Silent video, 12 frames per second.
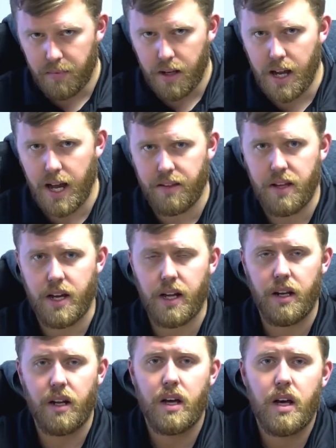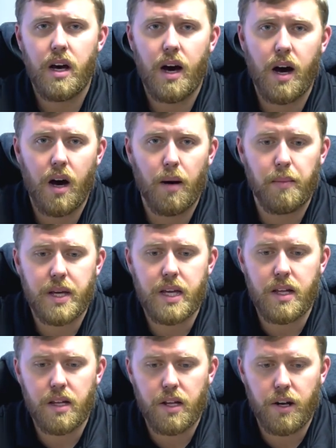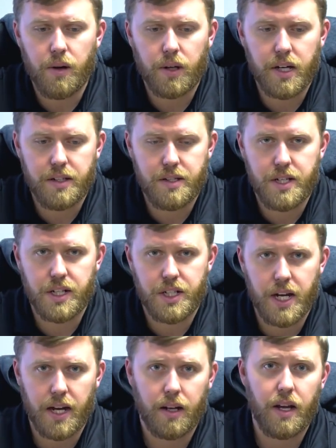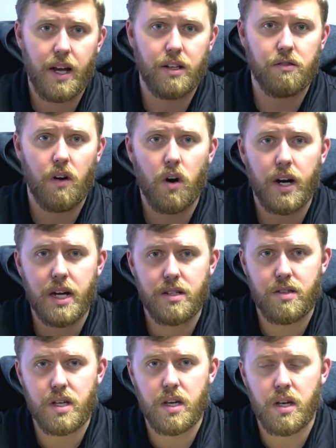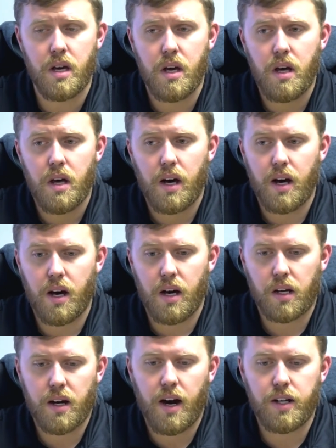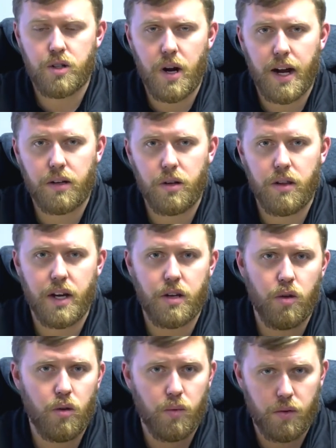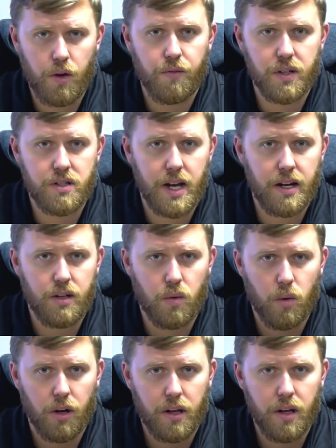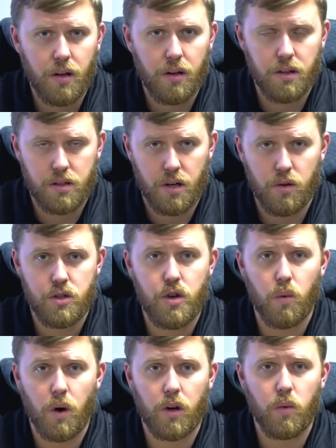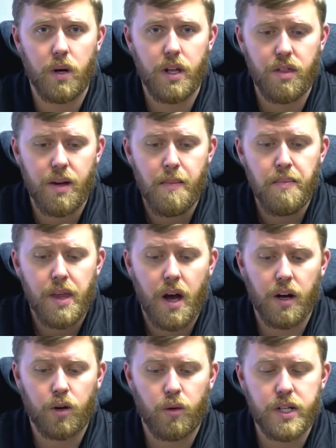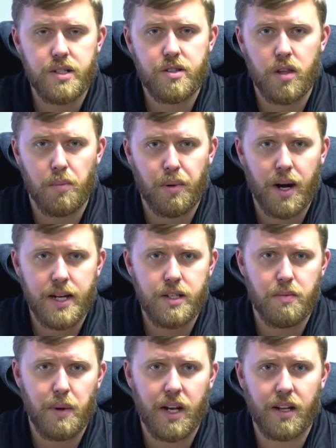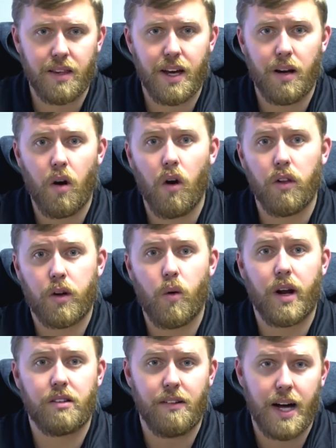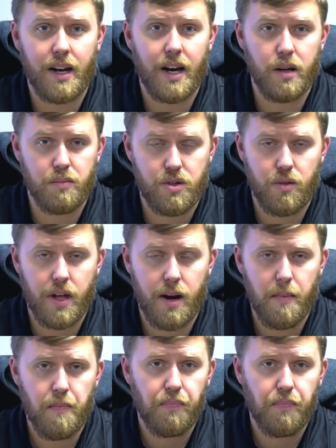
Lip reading: and then he cuts you a check. As long as the contractor that you've decided to work with agrees to the price, meaning that all the correct line items are there,